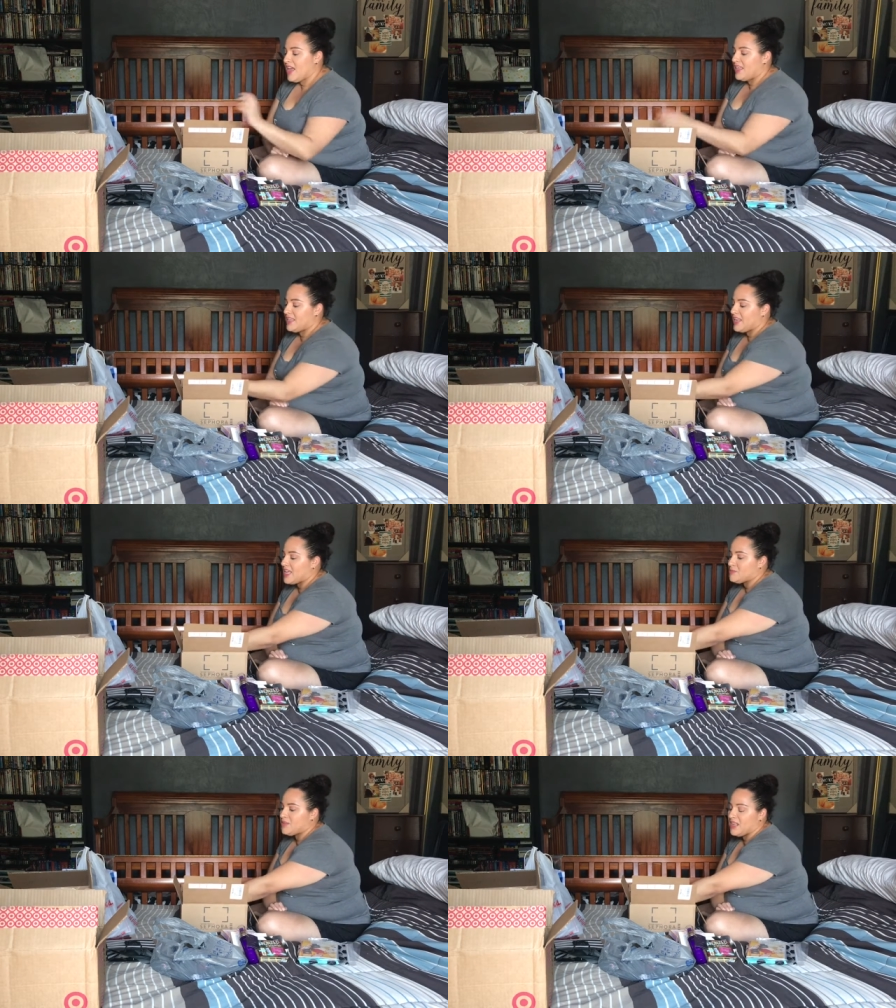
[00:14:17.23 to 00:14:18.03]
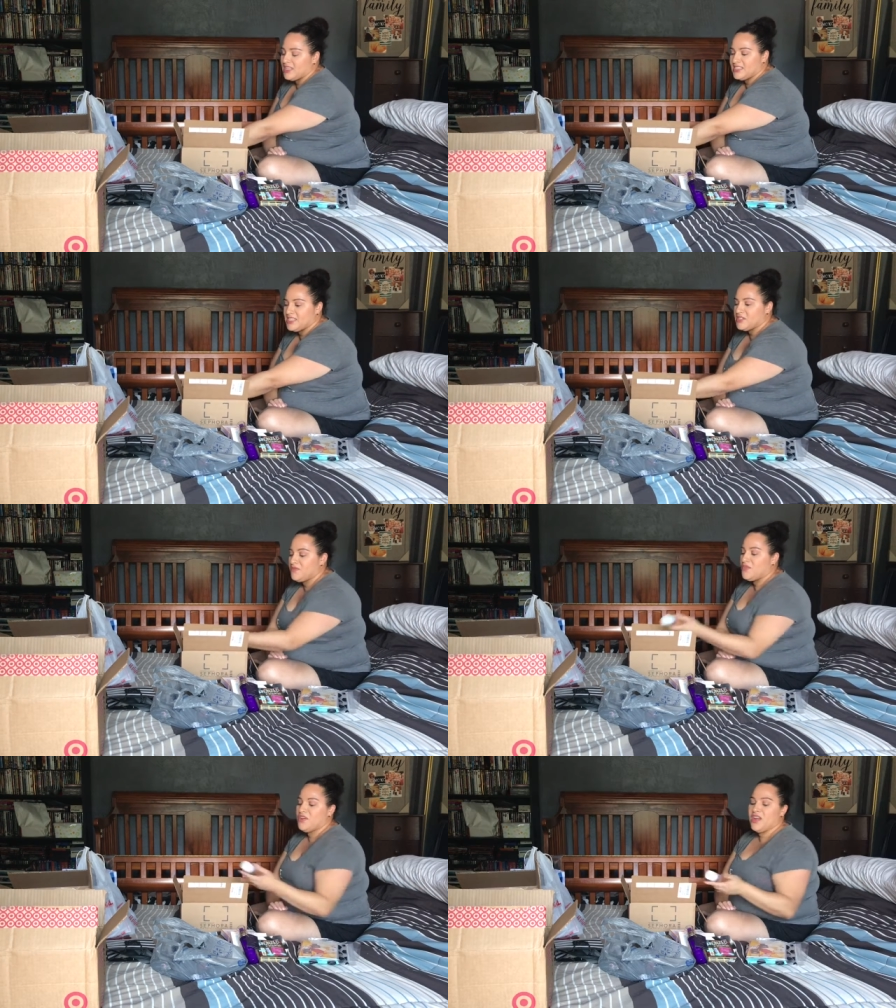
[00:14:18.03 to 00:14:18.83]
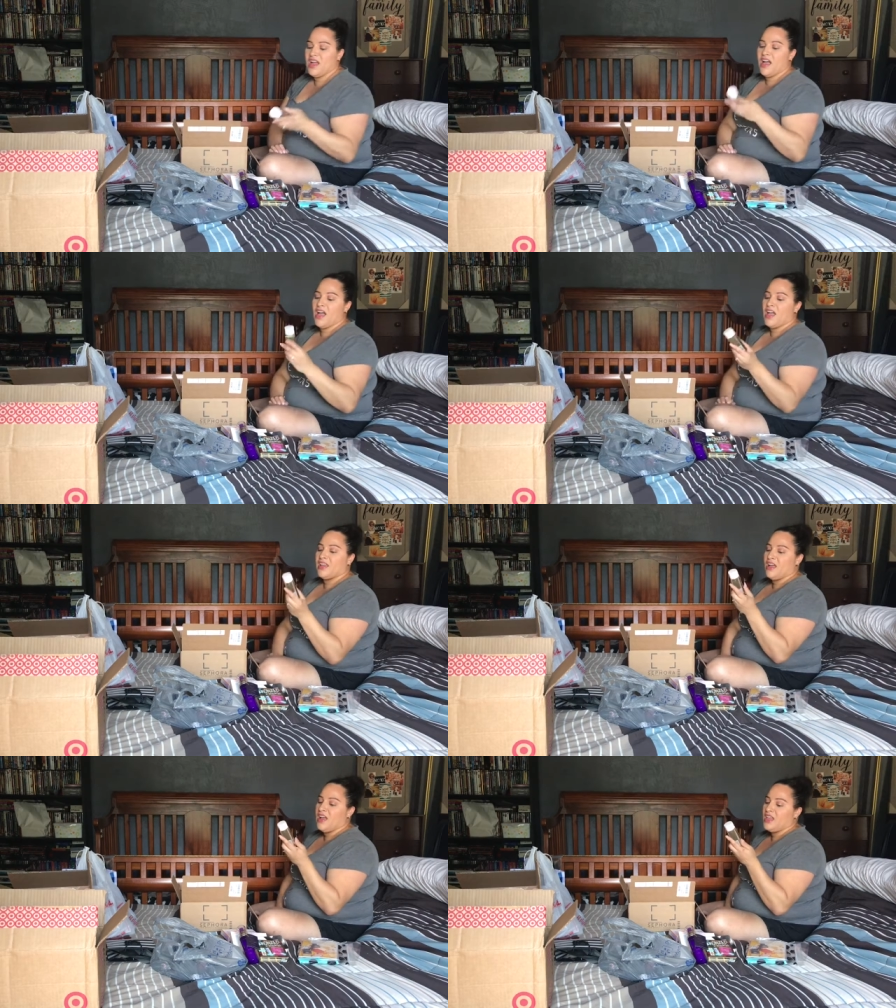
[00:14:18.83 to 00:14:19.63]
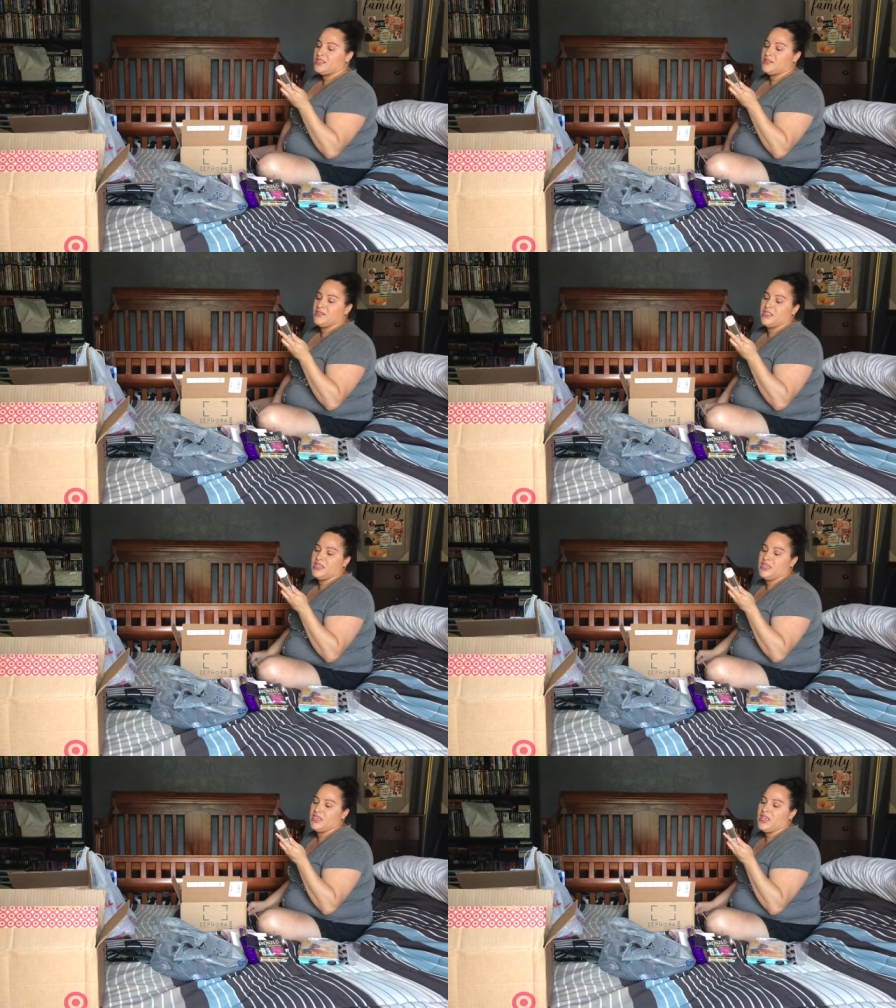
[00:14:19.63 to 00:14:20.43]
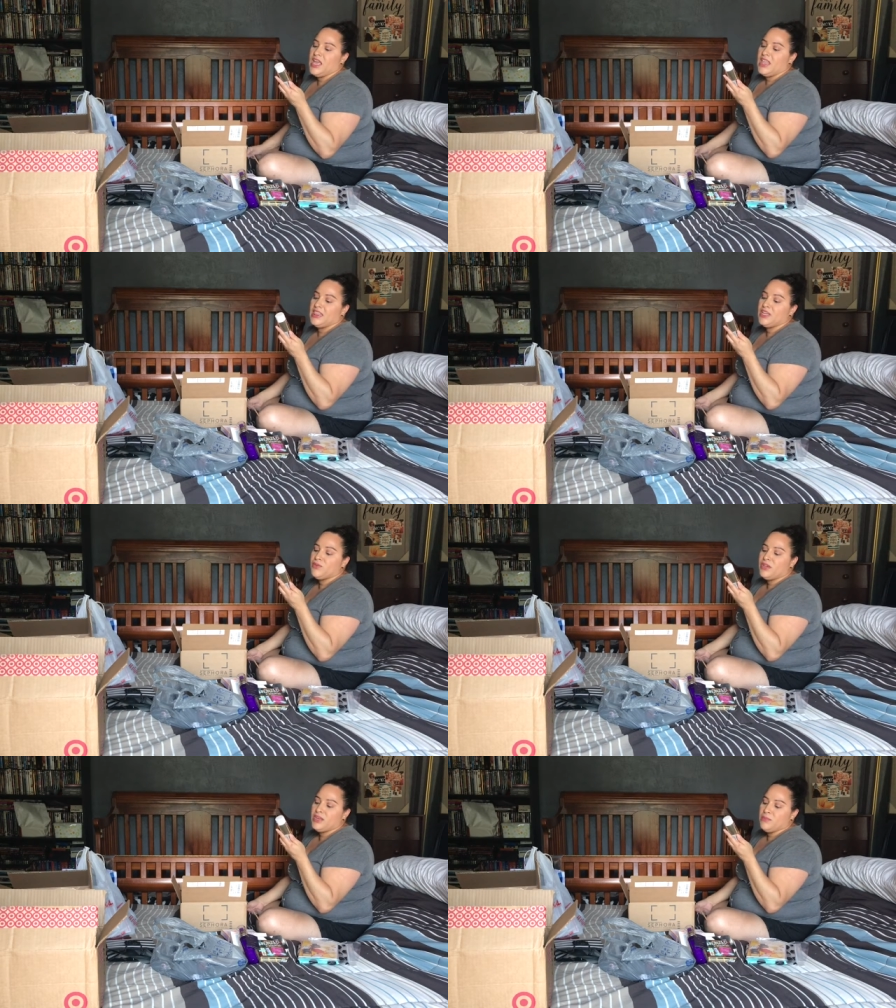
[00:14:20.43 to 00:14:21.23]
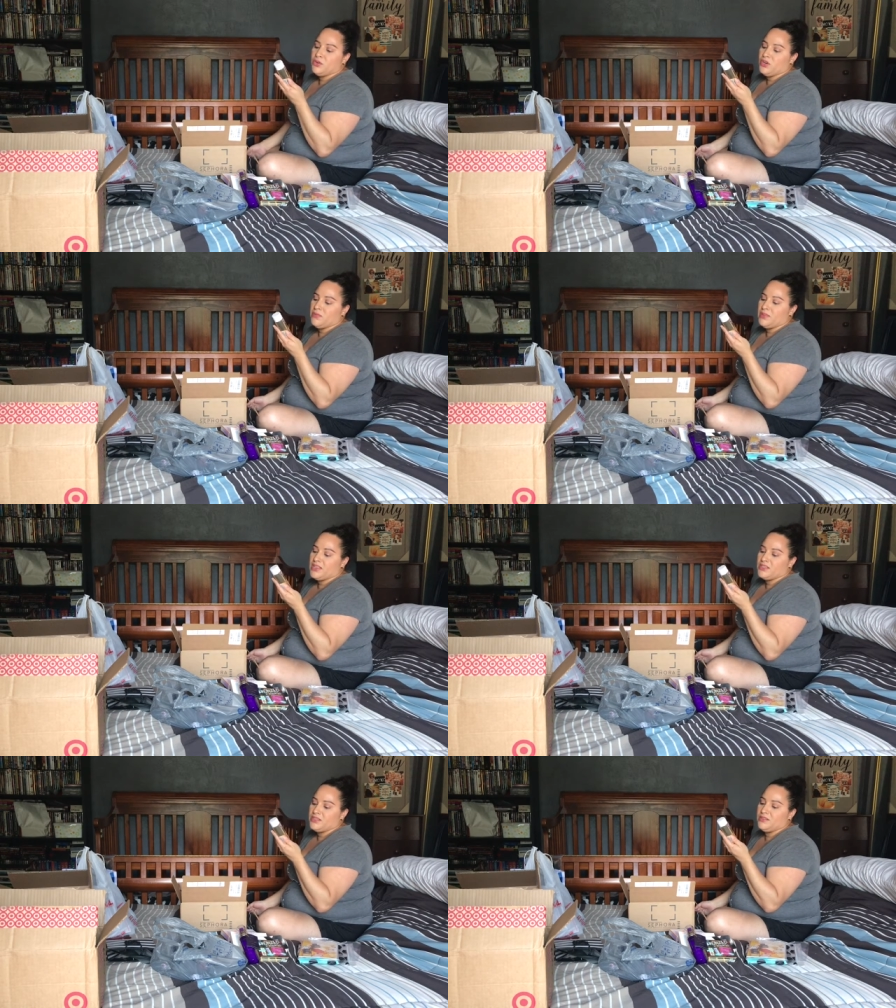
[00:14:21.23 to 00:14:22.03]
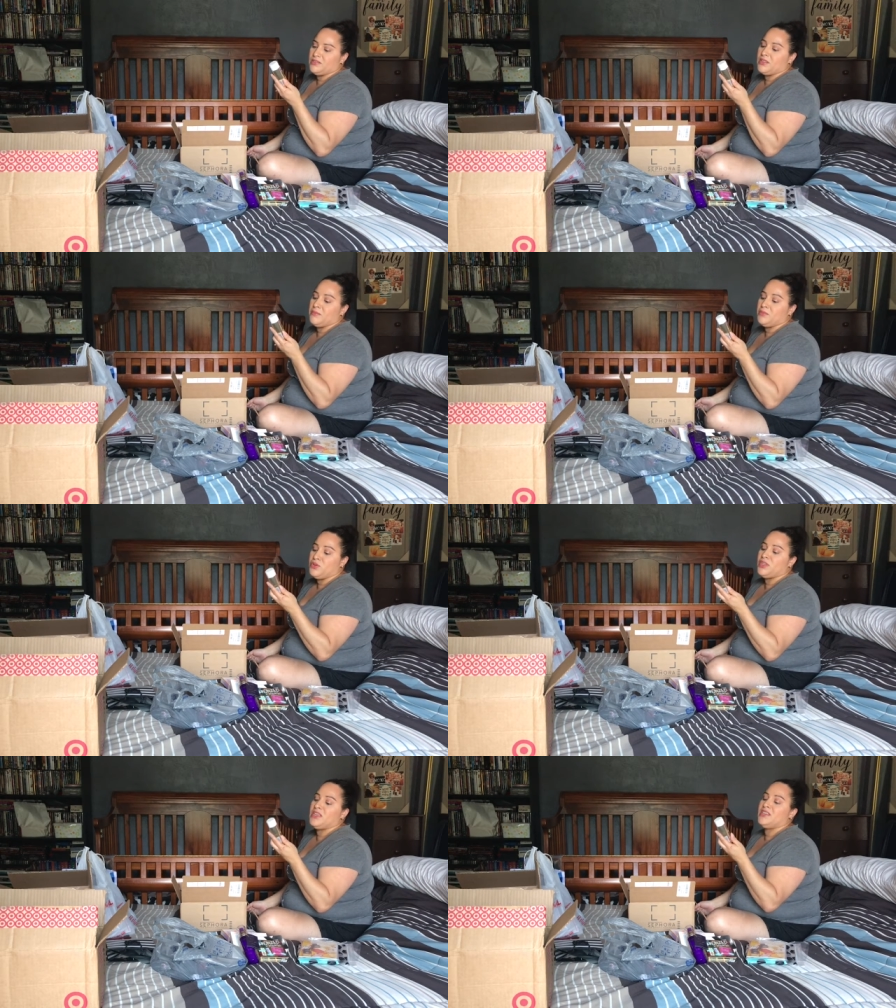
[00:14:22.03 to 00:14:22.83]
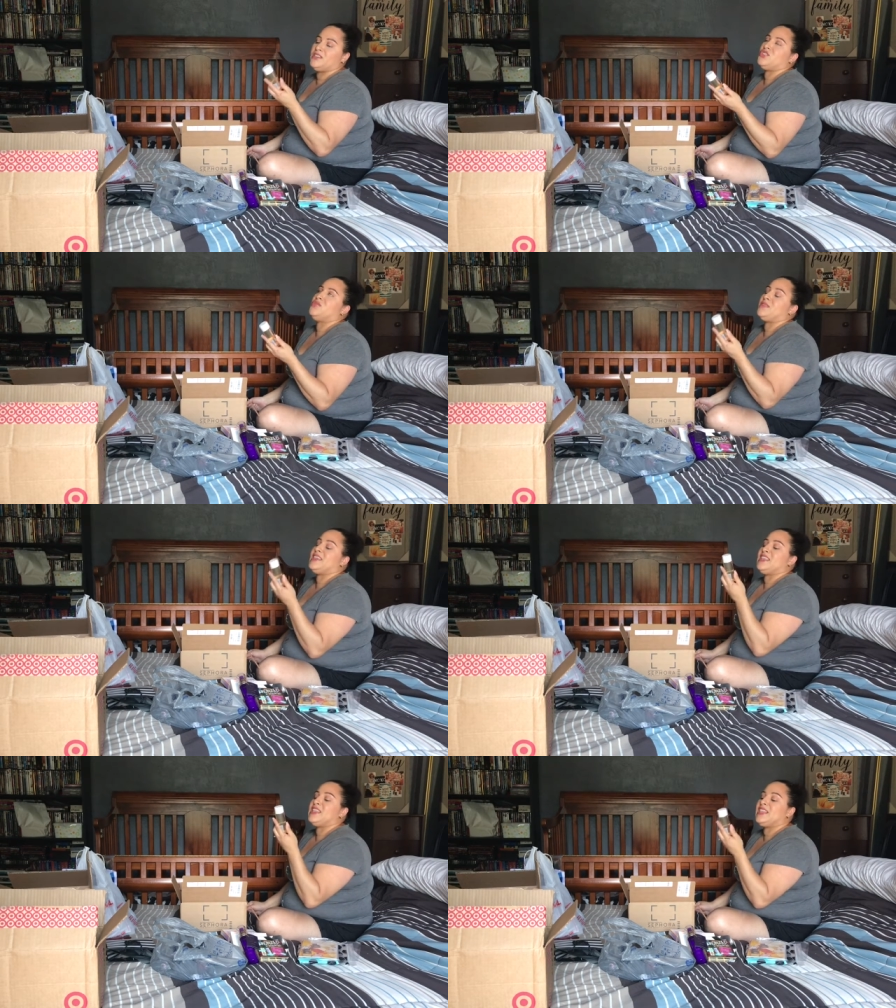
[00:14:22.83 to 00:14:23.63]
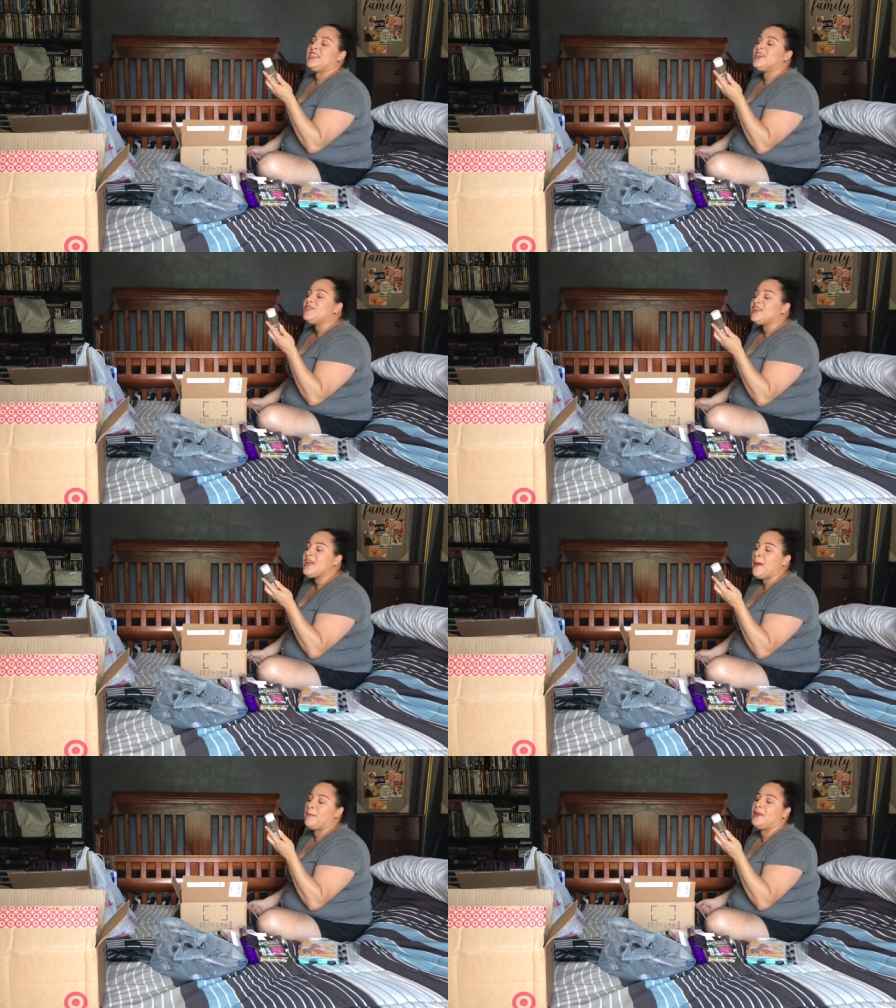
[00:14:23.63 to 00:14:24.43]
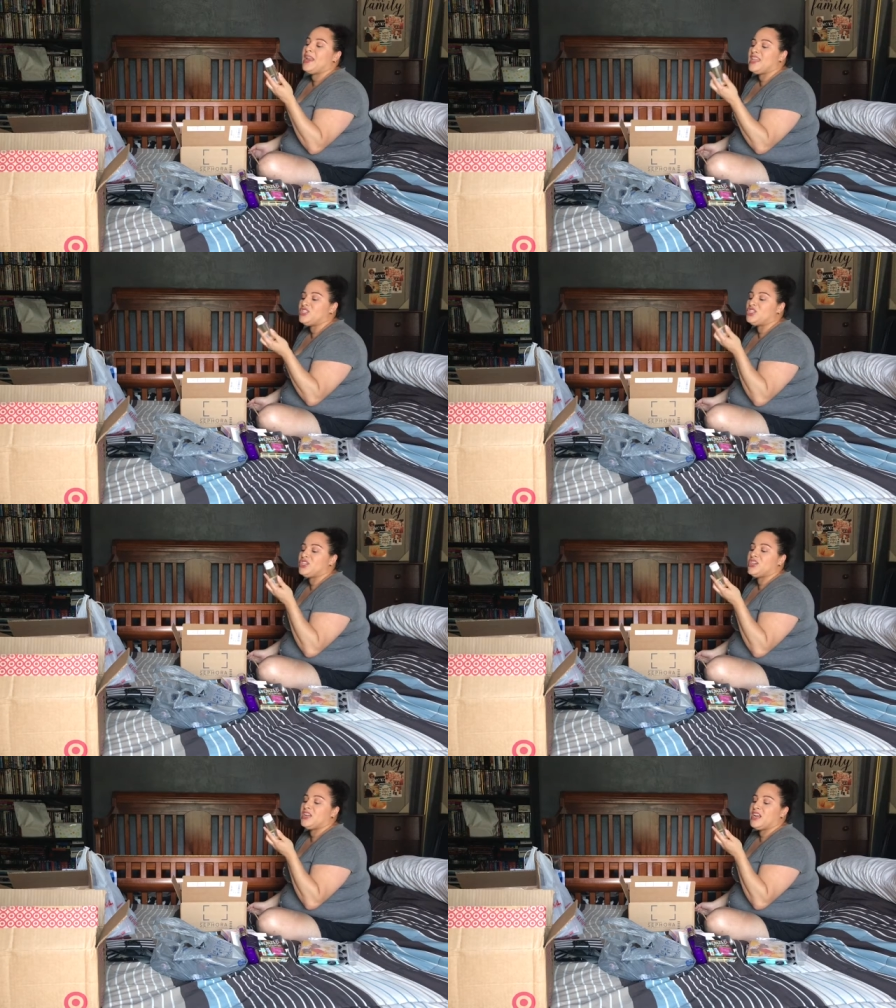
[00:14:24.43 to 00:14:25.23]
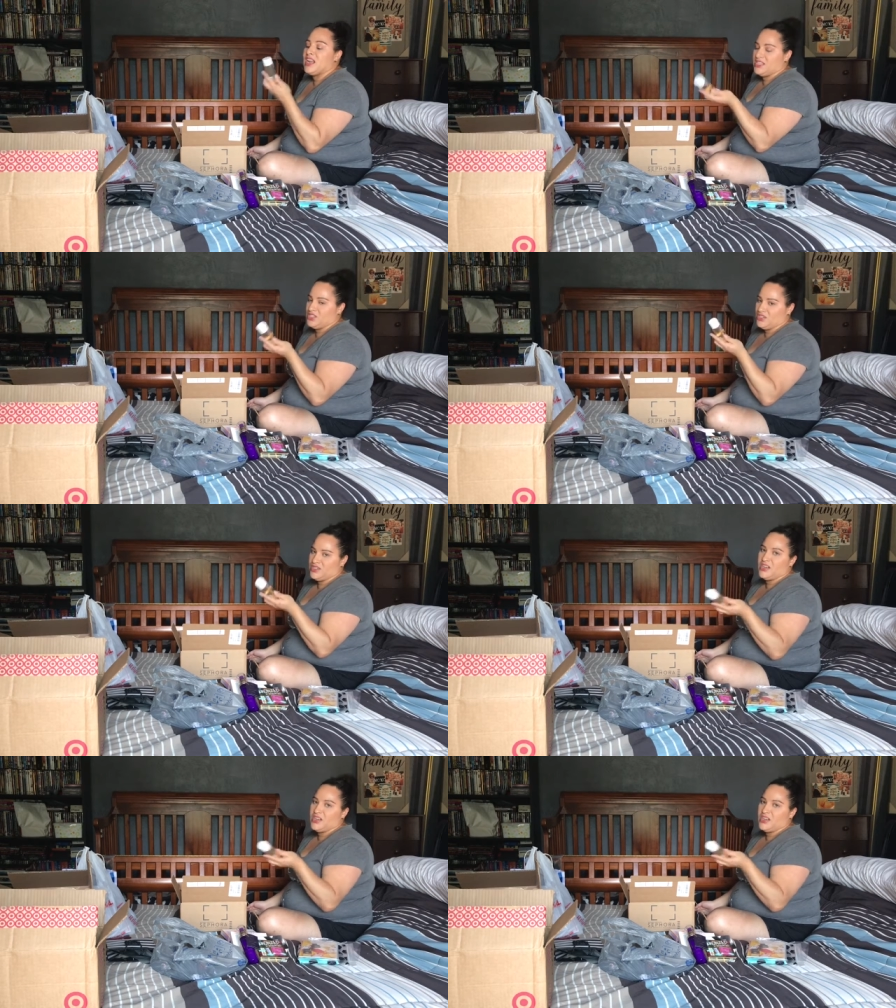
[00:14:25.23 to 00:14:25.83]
And then last but not least at Sephora, I got the liquid beauty blend, the beauty, excuse me, the liquid blender cleanser.